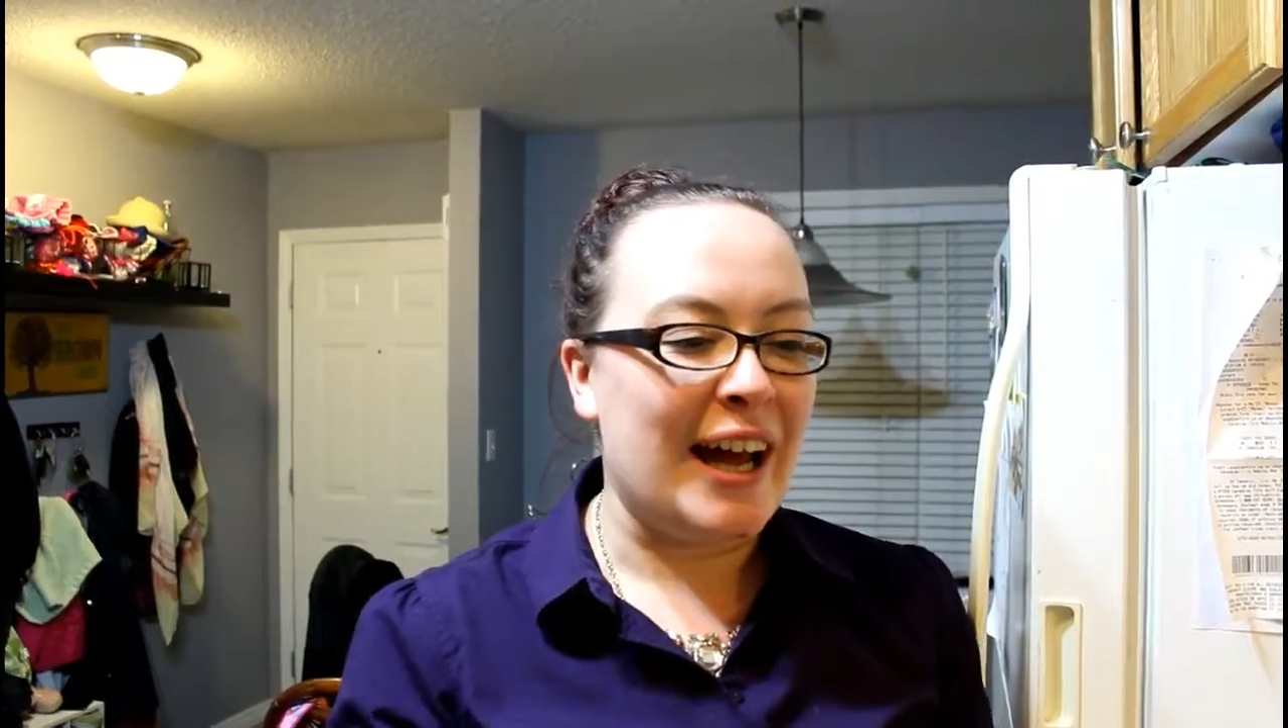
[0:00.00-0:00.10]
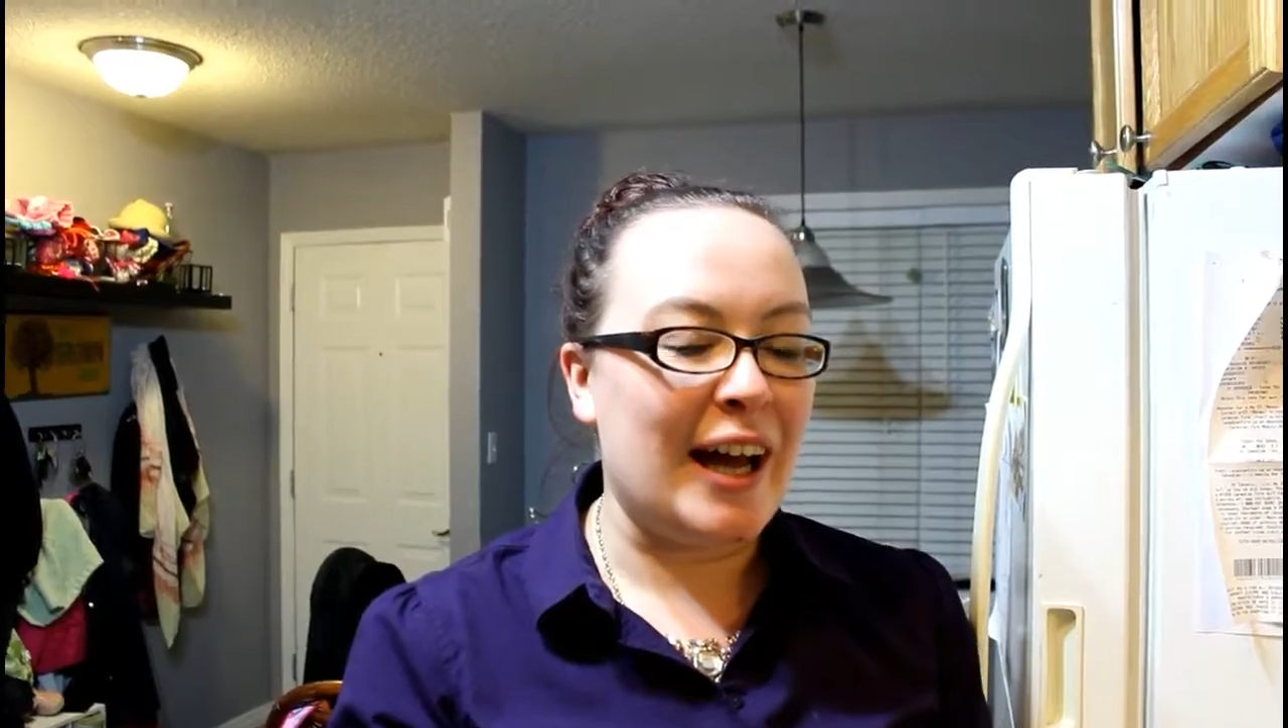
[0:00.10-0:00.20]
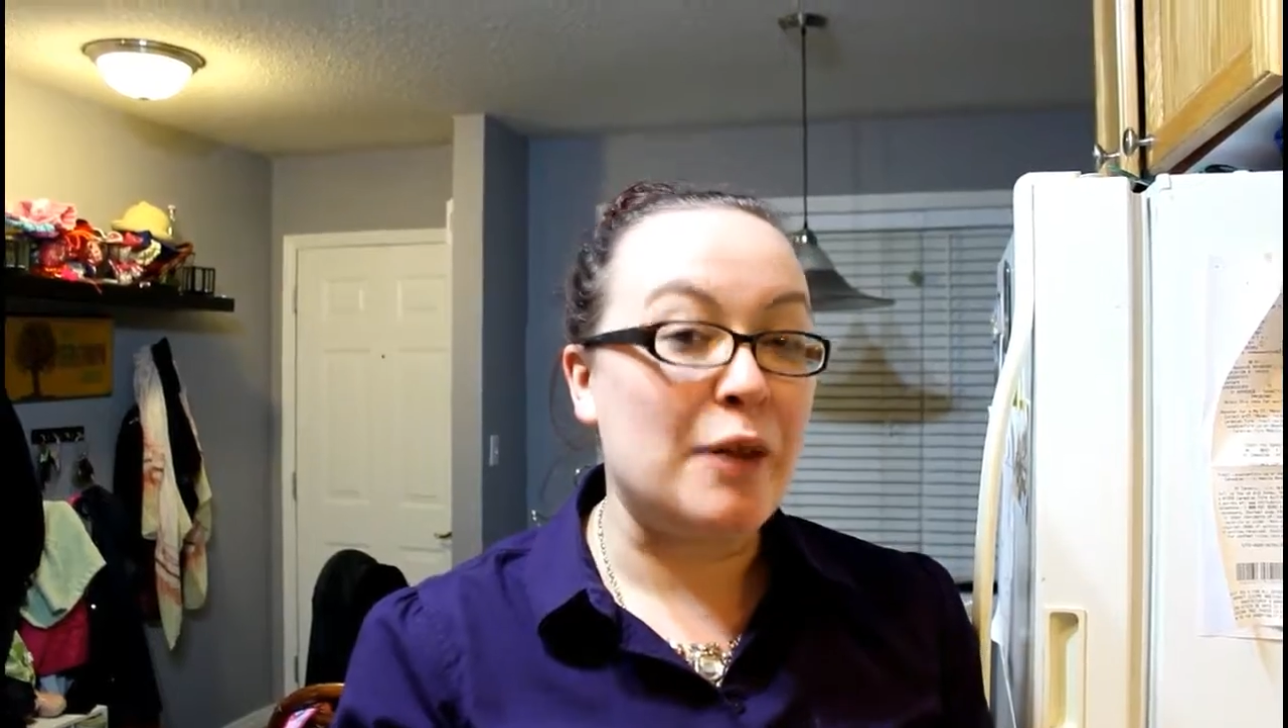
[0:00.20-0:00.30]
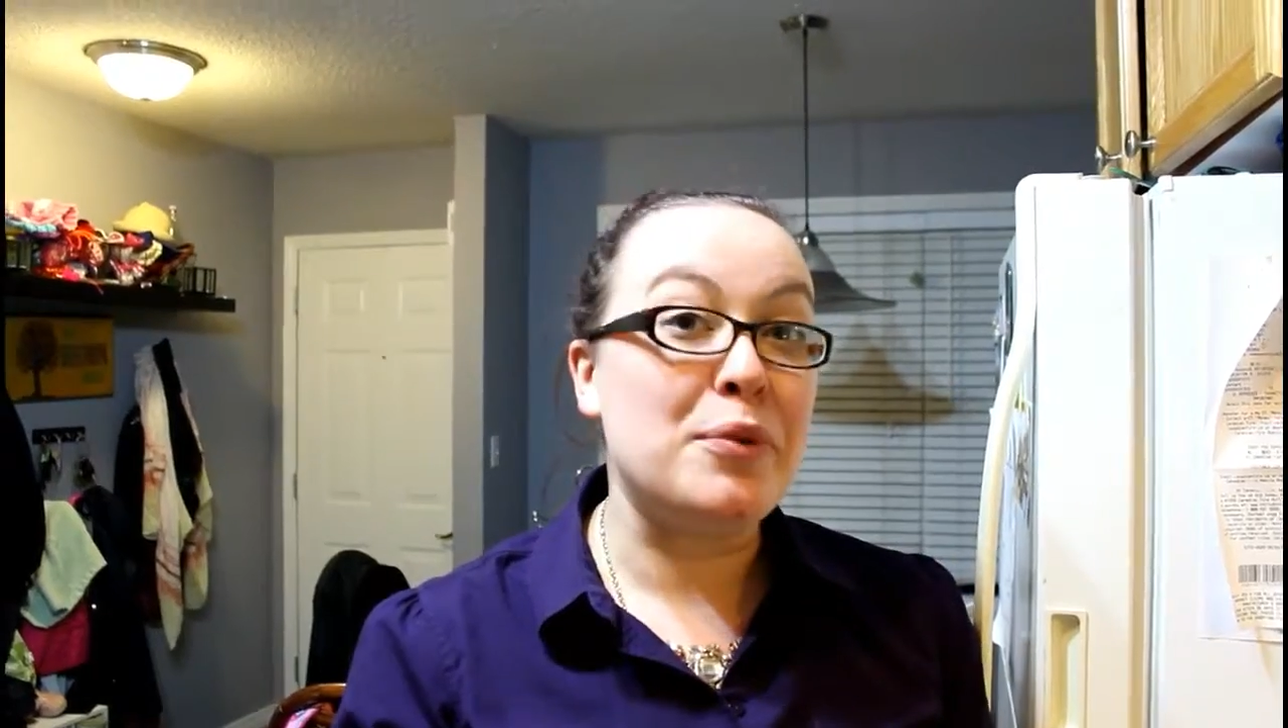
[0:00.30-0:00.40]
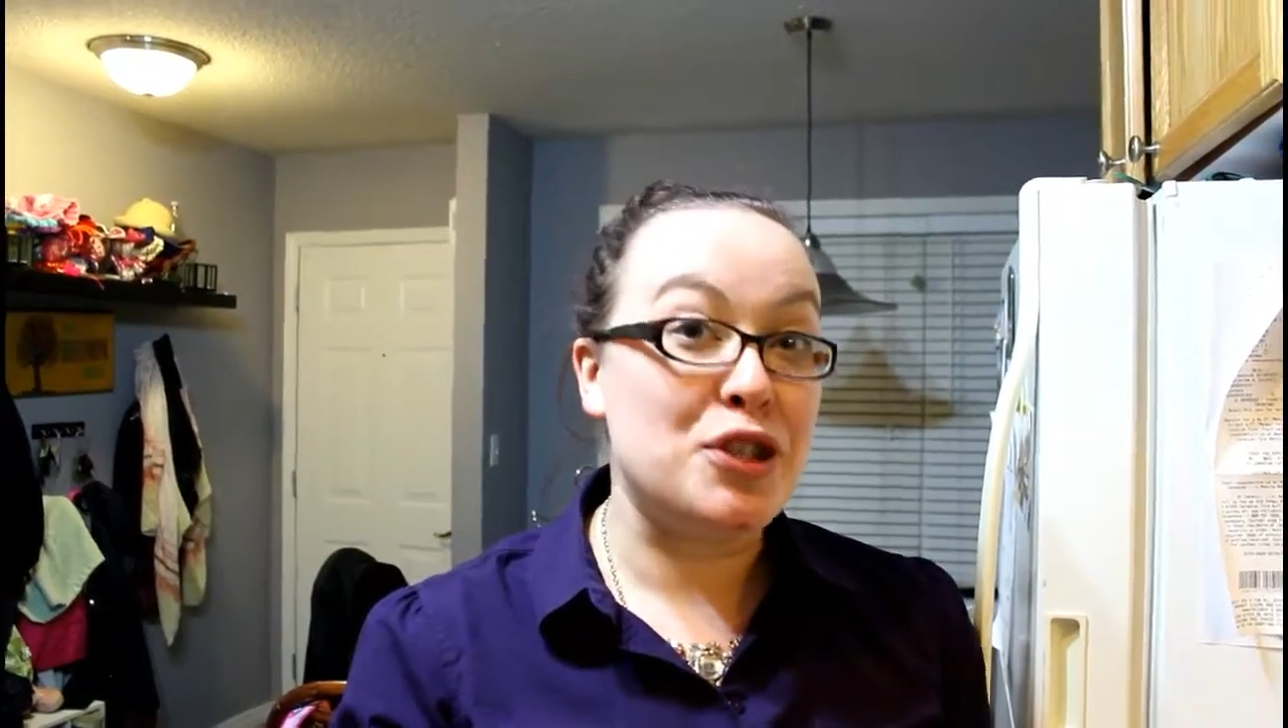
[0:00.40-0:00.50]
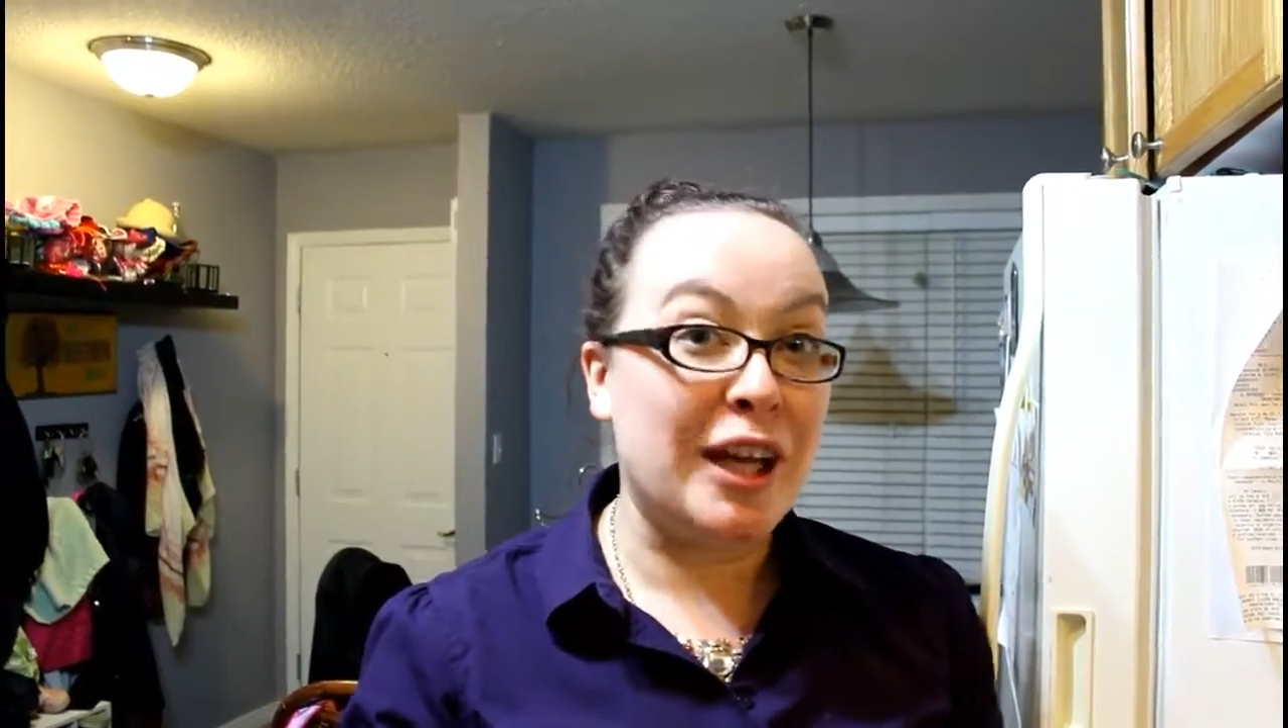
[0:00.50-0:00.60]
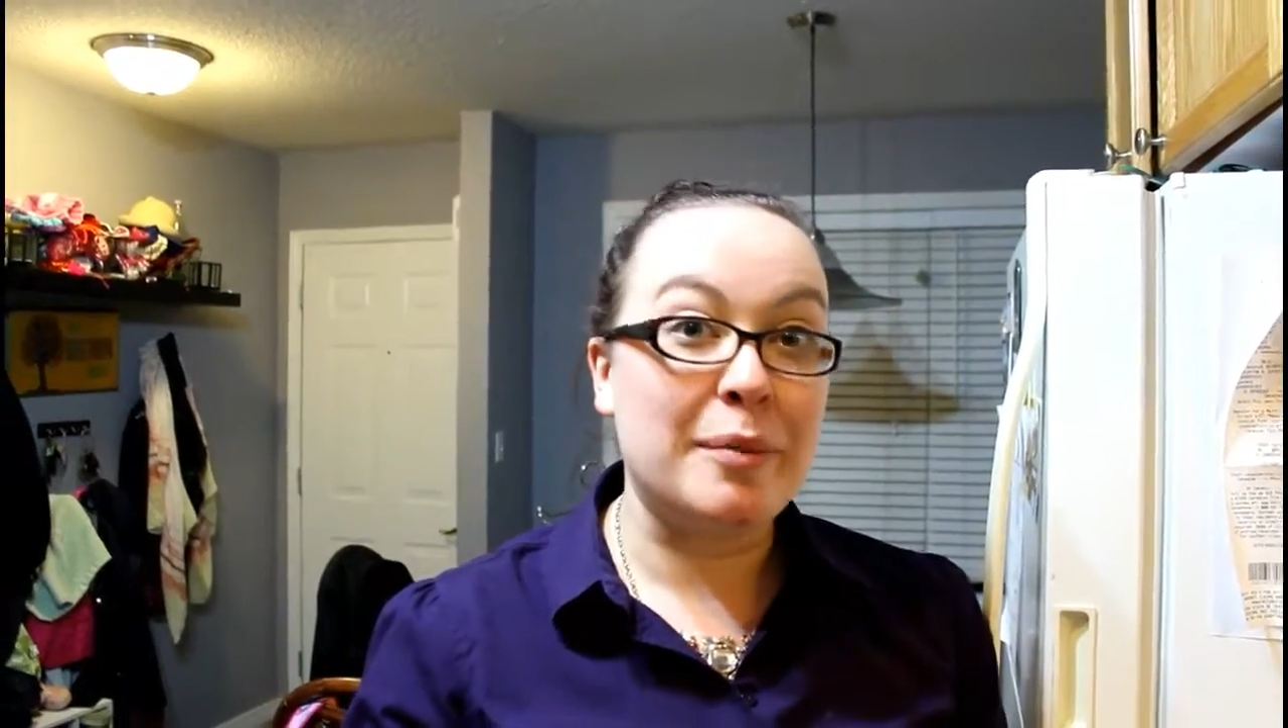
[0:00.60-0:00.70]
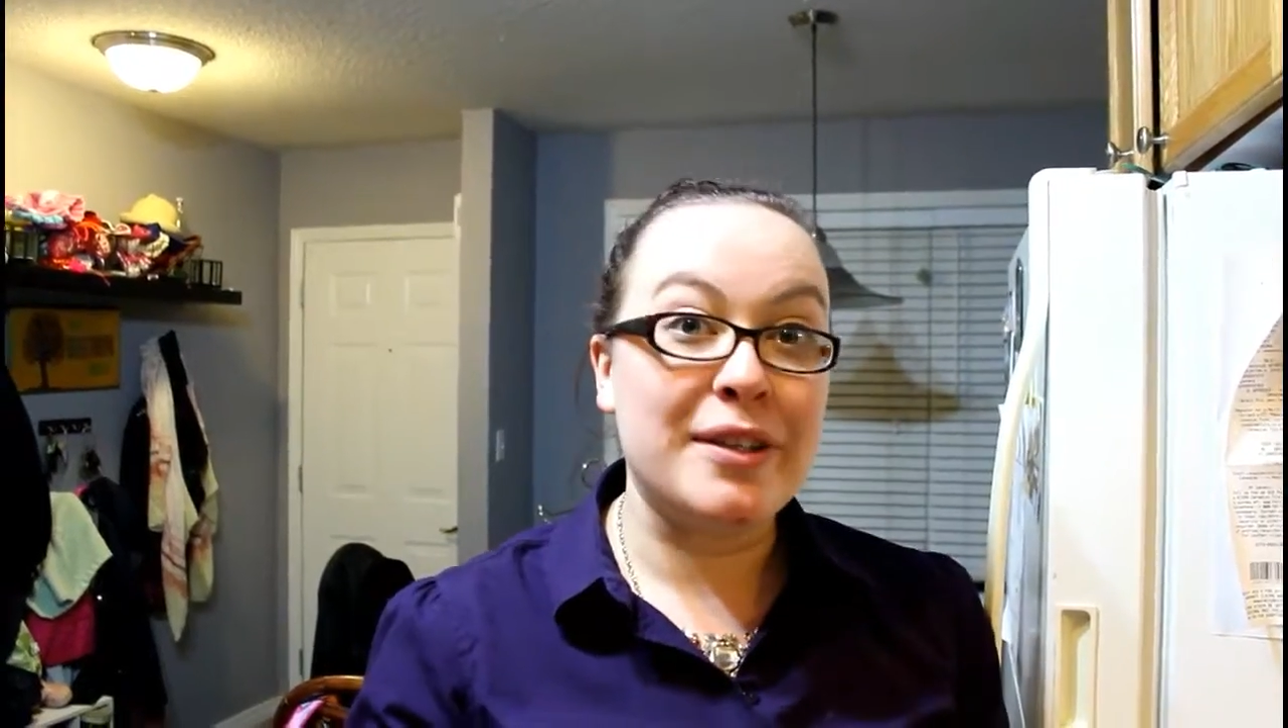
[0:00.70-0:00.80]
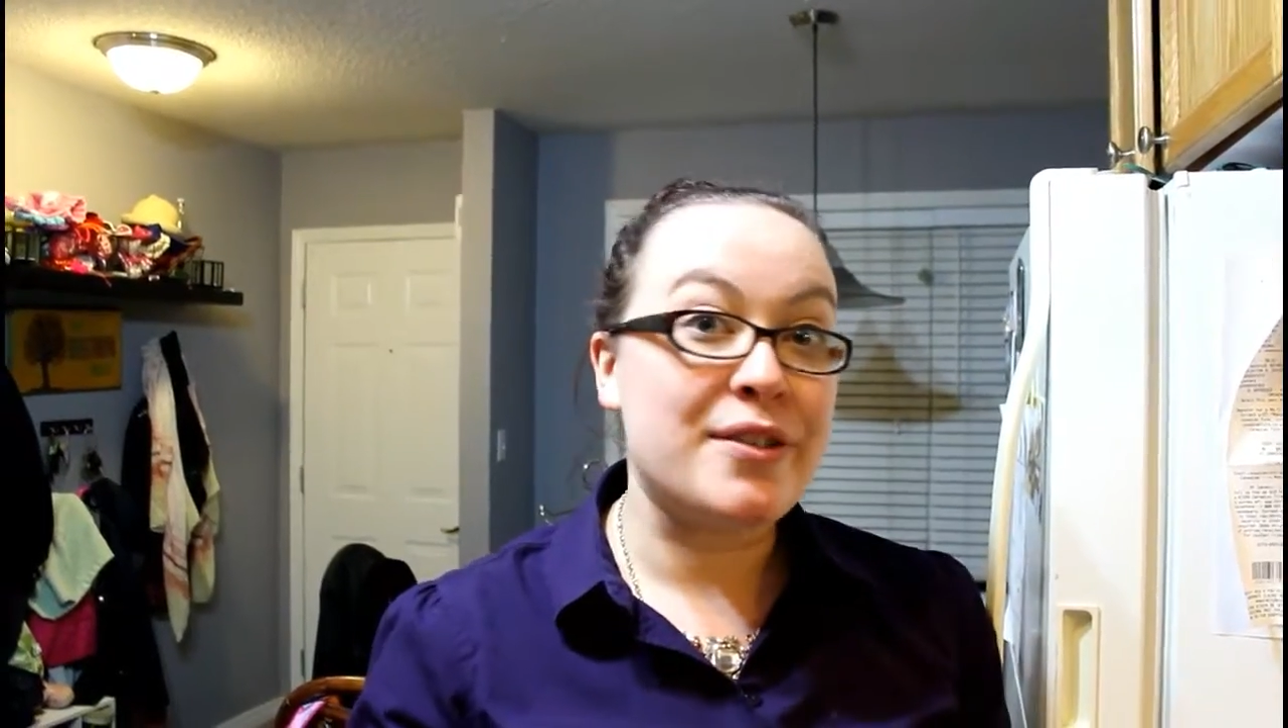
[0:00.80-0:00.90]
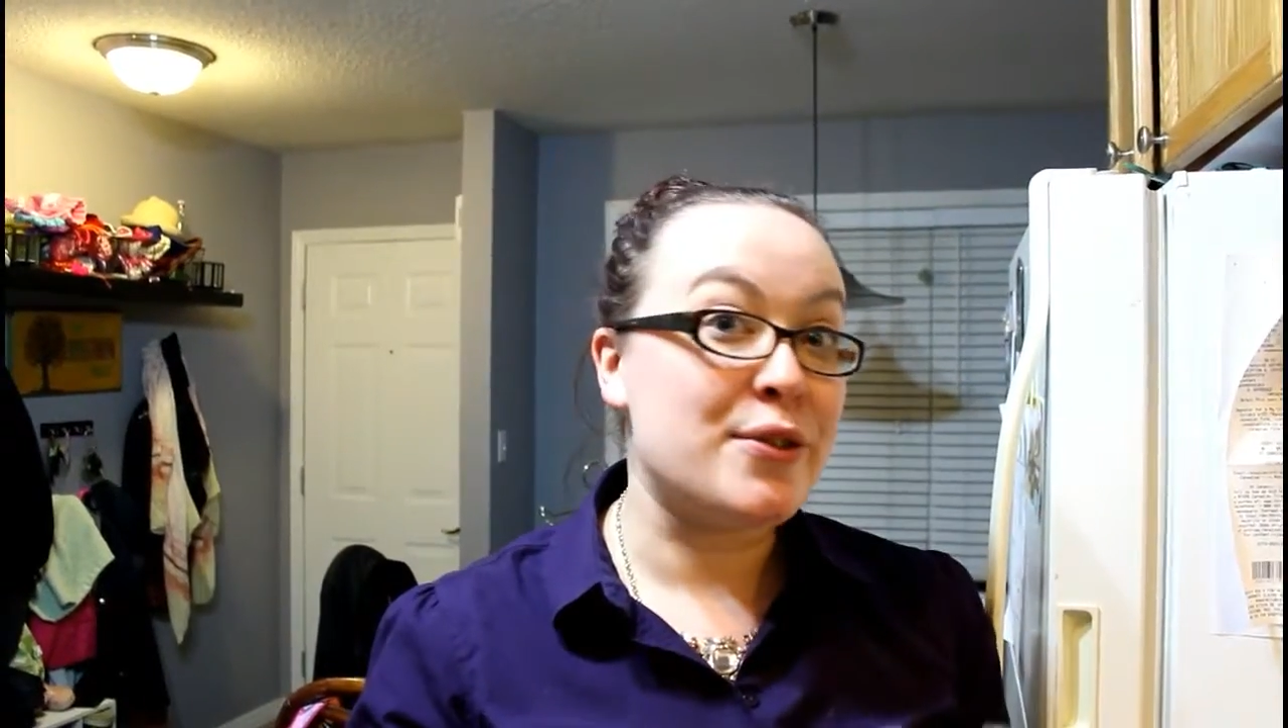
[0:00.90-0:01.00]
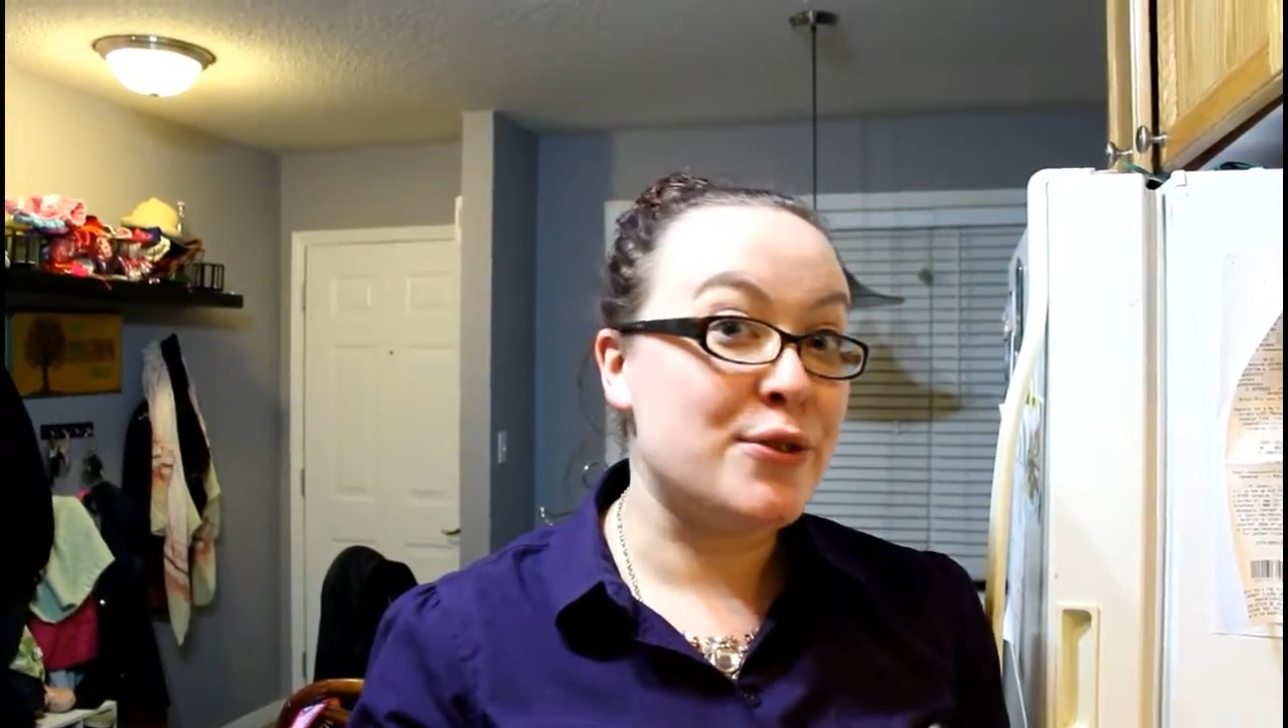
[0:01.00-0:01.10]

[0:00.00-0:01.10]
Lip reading: Pajamas,